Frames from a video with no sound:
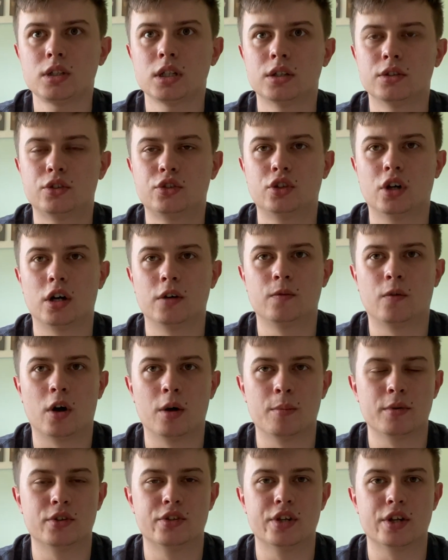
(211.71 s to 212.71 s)
sci-fi
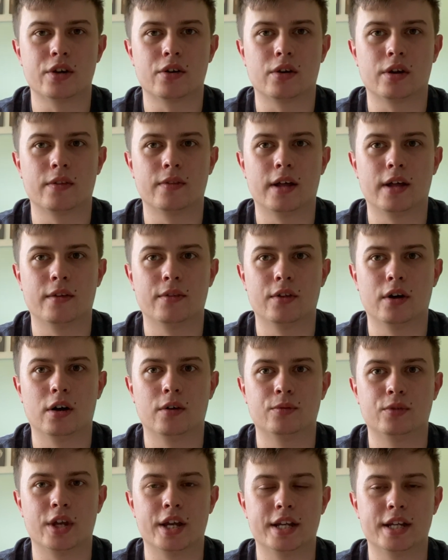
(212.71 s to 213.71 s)
material and that
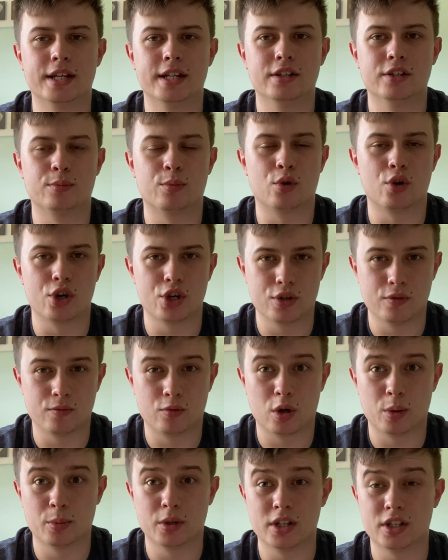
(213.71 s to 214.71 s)
I've taken inspiration
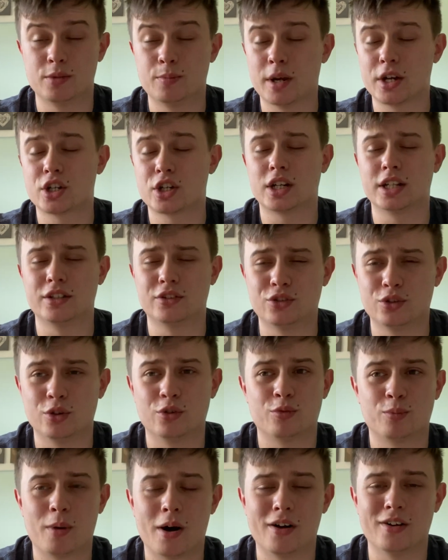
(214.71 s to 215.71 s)
from, it, especially
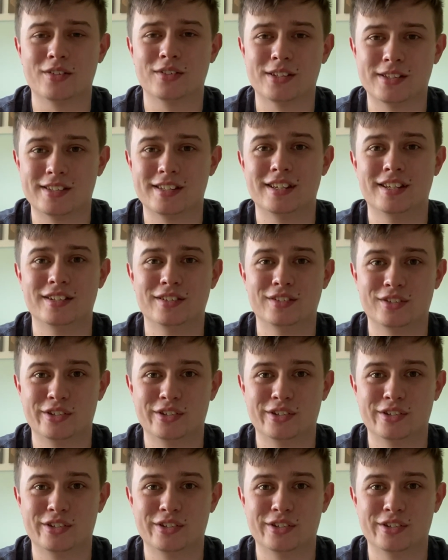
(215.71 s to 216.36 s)
stuff behind the scenes.